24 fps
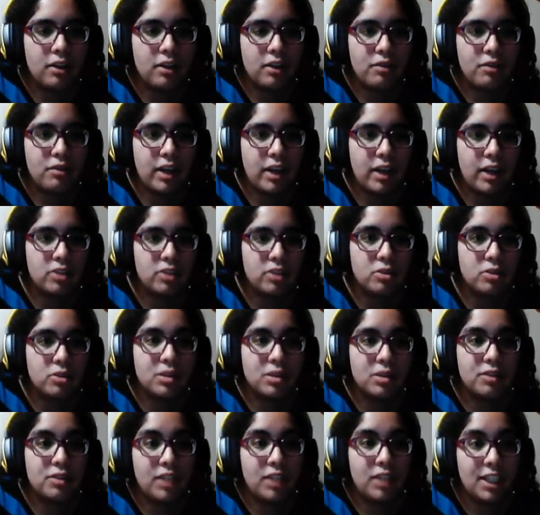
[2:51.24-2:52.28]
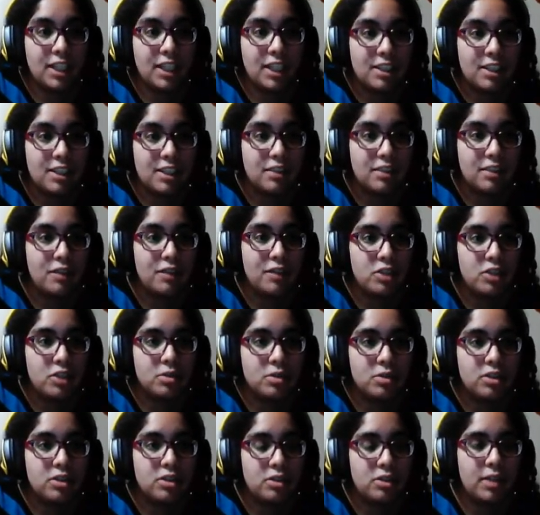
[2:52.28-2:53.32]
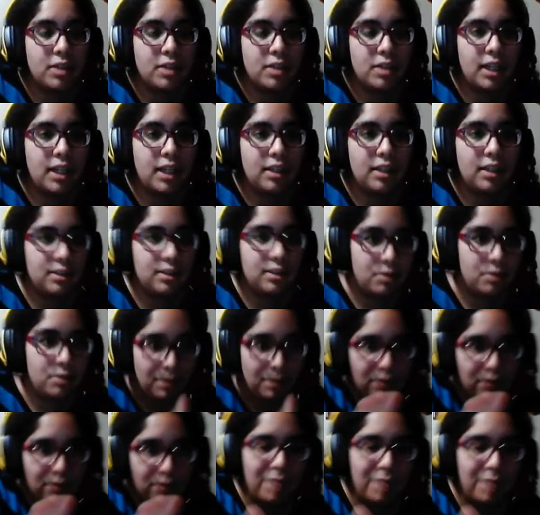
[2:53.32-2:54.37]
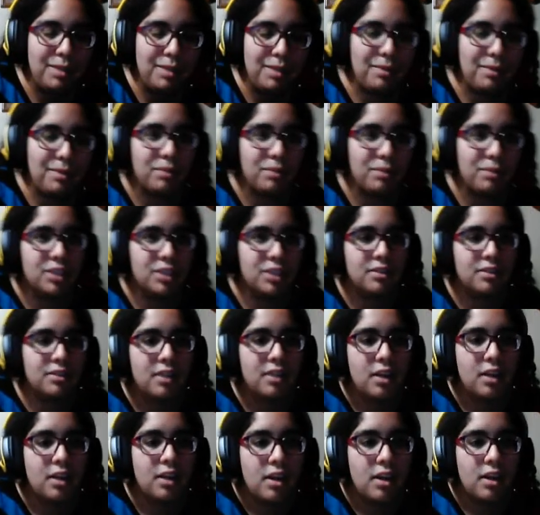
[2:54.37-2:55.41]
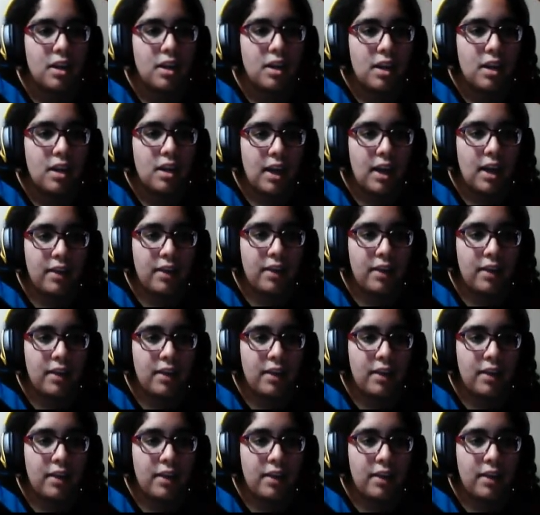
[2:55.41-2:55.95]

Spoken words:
the final scores for each individual student or my family members, and